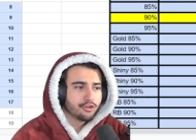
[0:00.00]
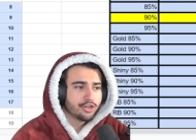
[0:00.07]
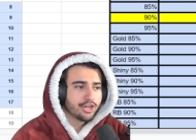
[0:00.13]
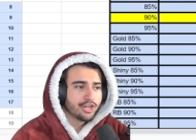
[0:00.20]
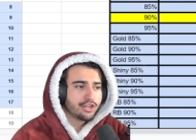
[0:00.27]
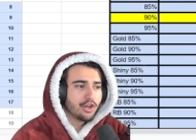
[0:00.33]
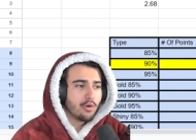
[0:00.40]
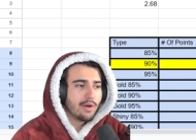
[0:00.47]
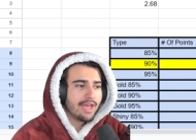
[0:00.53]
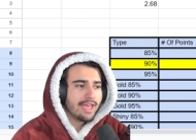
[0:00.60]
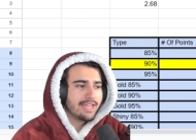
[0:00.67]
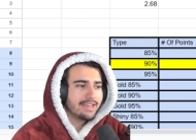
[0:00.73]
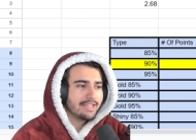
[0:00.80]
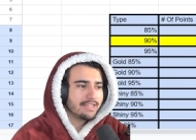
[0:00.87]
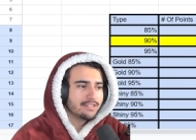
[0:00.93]
You're going to go
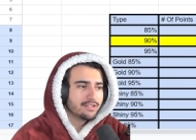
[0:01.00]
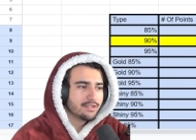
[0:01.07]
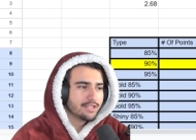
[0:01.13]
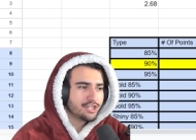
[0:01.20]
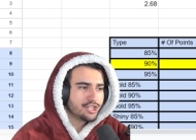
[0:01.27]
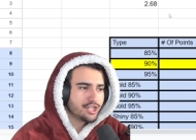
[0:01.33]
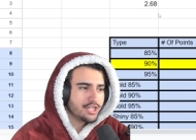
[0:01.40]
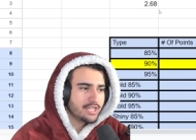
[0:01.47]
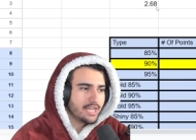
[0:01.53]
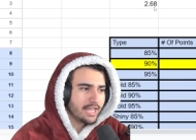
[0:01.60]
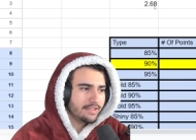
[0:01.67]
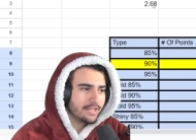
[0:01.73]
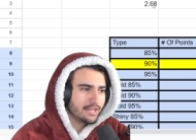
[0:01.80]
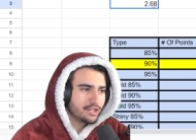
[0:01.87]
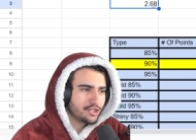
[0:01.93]
ahead into the sheet
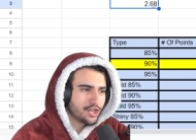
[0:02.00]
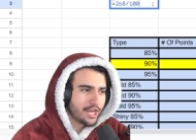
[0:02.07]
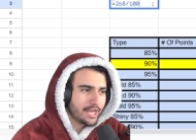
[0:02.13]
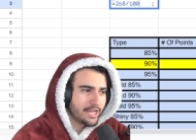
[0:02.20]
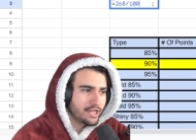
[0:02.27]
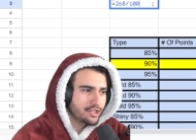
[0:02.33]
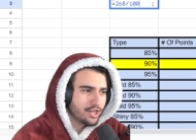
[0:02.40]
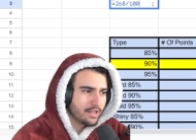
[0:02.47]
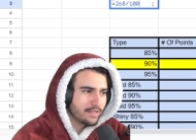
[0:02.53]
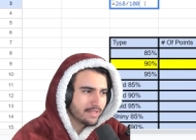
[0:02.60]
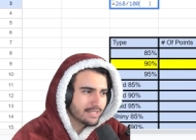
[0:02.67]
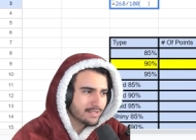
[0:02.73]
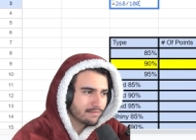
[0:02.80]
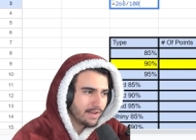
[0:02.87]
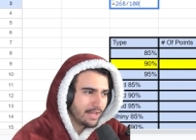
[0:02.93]
and then change
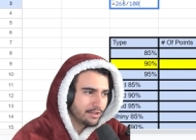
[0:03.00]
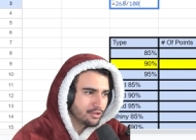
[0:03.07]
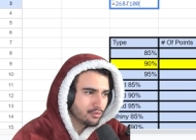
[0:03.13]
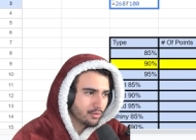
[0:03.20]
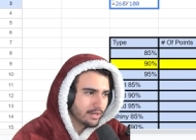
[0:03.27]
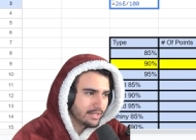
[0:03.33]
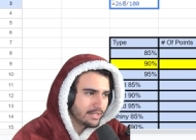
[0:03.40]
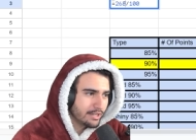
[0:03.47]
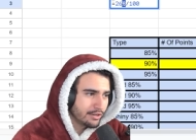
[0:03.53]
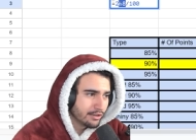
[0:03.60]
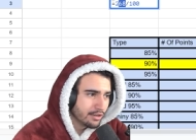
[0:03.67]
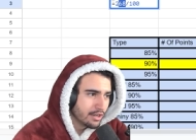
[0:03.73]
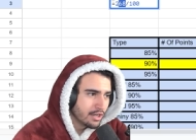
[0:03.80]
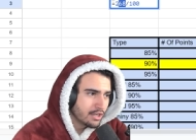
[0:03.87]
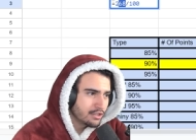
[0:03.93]
this value right
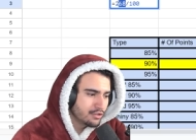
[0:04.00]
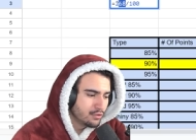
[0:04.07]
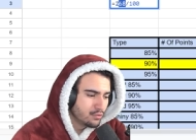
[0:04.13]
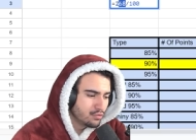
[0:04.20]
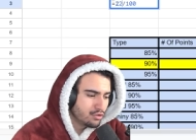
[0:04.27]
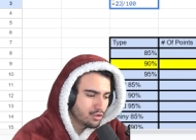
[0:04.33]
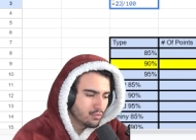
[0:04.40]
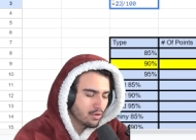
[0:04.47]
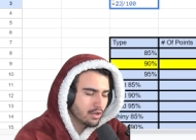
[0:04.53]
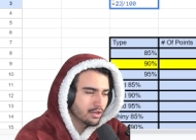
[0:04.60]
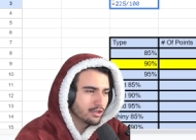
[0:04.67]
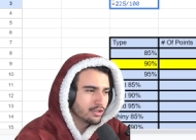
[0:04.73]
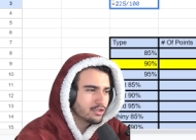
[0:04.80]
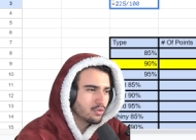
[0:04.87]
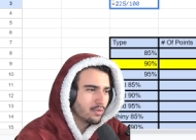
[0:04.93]
here to
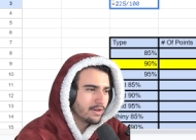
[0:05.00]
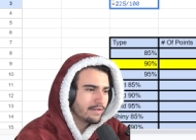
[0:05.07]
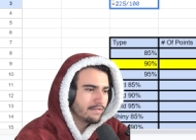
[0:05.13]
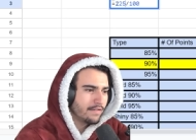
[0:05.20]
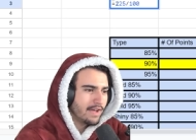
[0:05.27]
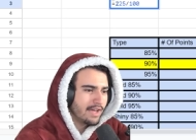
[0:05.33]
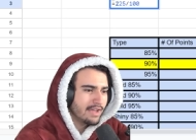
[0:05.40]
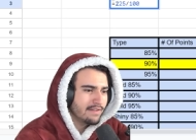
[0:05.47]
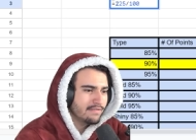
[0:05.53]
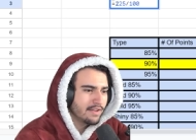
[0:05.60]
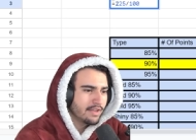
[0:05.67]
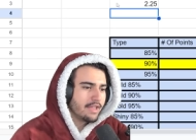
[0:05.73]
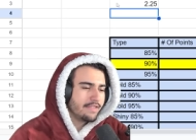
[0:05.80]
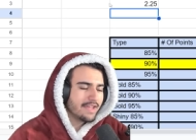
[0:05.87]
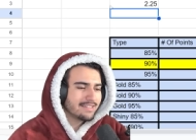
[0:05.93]
225,
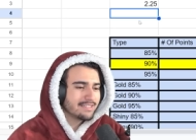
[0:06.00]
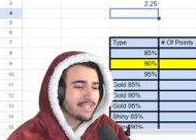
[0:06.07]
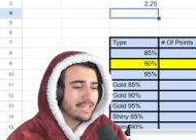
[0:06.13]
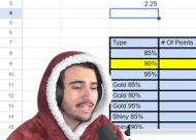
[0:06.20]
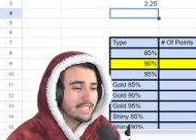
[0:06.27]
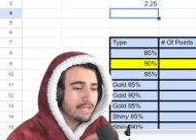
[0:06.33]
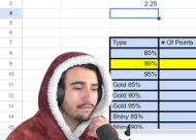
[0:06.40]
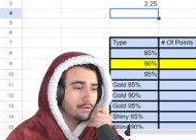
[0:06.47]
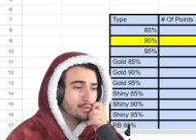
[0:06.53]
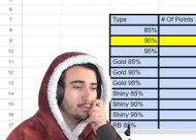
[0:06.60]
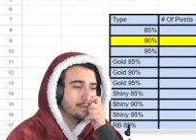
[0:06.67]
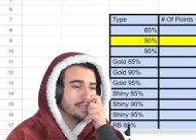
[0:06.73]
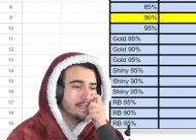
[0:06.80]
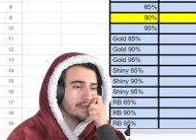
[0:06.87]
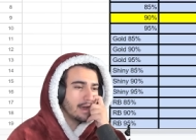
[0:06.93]
and that's going to give
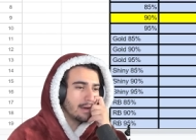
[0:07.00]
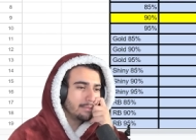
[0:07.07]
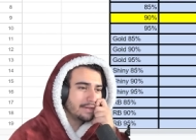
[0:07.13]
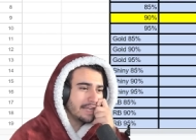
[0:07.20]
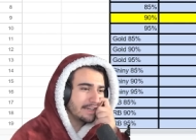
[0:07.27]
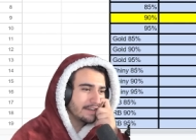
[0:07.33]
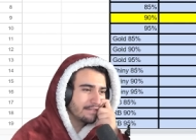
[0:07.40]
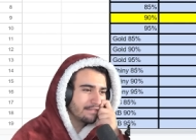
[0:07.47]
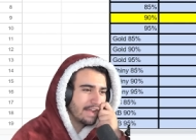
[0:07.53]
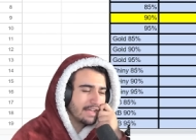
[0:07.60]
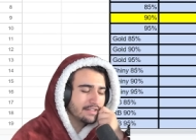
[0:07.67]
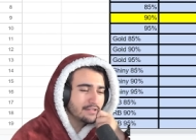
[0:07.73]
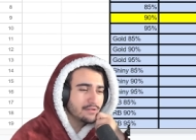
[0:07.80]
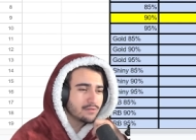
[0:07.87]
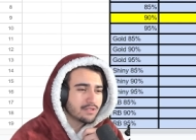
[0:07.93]
you the updated
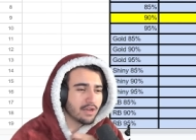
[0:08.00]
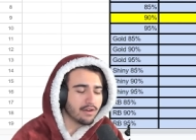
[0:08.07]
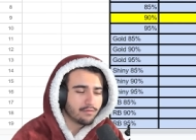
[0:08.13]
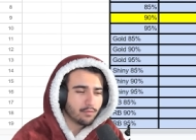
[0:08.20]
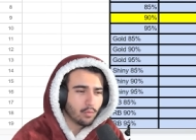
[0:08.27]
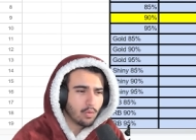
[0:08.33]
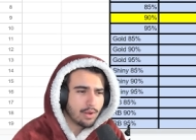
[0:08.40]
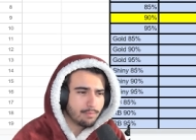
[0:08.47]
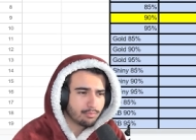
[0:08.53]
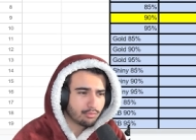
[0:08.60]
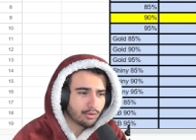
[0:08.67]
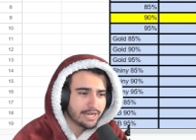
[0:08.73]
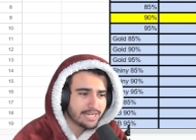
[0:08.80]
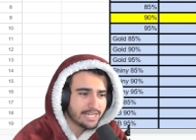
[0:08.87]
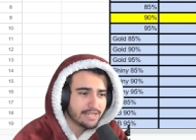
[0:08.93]
values of what
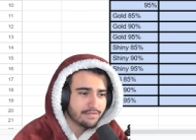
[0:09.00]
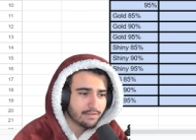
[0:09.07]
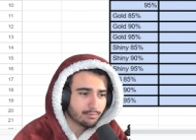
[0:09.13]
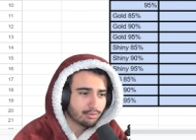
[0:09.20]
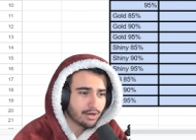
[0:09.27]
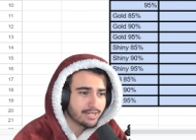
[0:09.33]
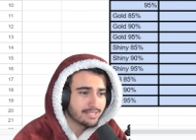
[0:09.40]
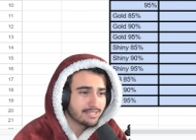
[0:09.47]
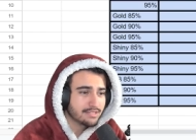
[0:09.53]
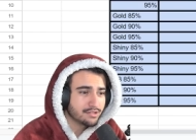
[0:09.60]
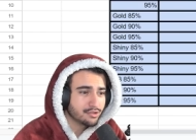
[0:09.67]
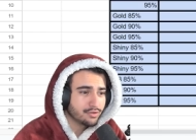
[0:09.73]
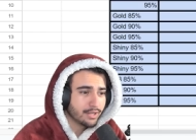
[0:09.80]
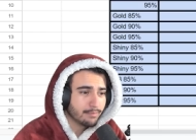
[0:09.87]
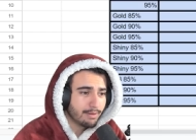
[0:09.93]
break-even
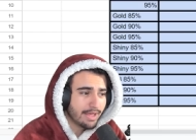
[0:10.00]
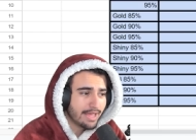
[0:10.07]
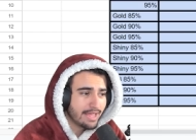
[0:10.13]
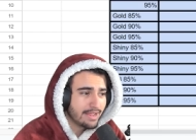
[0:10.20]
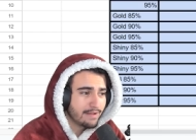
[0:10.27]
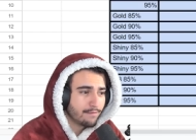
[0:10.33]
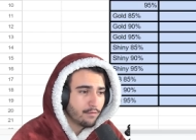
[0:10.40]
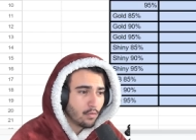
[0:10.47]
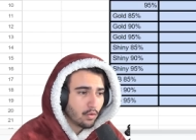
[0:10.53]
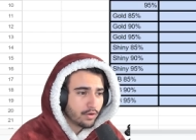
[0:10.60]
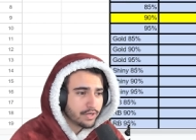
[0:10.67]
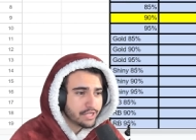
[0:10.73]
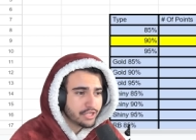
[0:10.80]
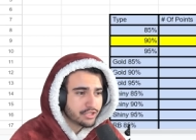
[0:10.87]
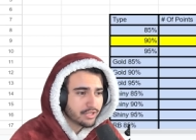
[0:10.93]
prices you can pay
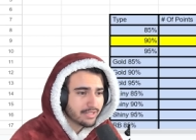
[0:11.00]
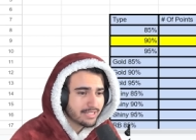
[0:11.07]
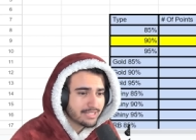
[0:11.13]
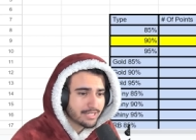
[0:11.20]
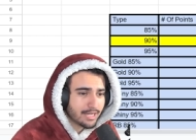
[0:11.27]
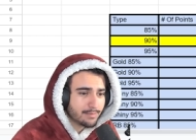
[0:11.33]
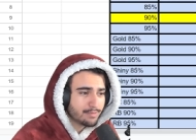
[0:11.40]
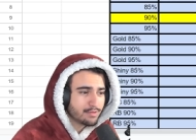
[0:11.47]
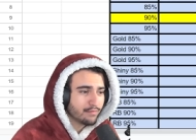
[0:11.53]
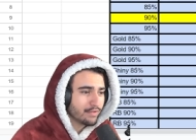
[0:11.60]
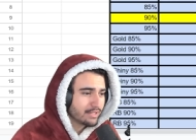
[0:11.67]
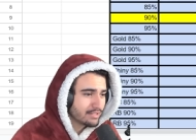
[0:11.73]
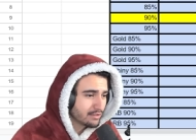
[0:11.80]
for each of these types of